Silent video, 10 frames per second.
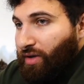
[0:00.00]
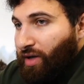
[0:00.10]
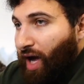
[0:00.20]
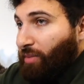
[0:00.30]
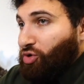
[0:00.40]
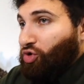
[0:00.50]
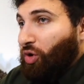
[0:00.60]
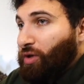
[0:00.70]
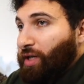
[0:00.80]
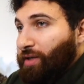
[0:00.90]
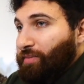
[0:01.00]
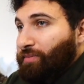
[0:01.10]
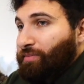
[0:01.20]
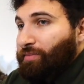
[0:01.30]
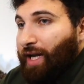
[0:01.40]
I'm trolling.
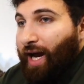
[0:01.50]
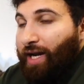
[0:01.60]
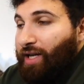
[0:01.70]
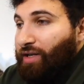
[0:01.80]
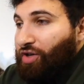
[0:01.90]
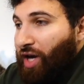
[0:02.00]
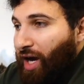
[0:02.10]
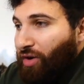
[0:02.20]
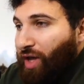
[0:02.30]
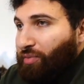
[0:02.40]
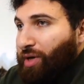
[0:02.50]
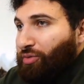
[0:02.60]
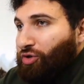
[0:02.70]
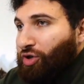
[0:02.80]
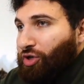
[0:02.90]
And I didn't care that
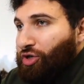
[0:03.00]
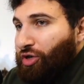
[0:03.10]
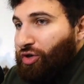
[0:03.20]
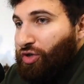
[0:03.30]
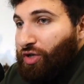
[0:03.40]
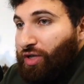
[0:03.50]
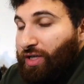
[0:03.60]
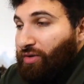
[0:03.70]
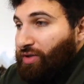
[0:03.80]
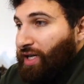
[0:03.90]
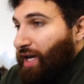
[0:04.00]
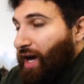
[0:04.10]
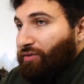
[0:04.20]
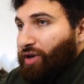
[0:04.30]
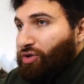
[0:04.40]
people took it seriously because I was like, yeah,
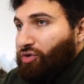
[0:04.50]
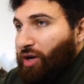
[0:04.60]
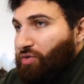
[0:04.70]
fuck you, I don't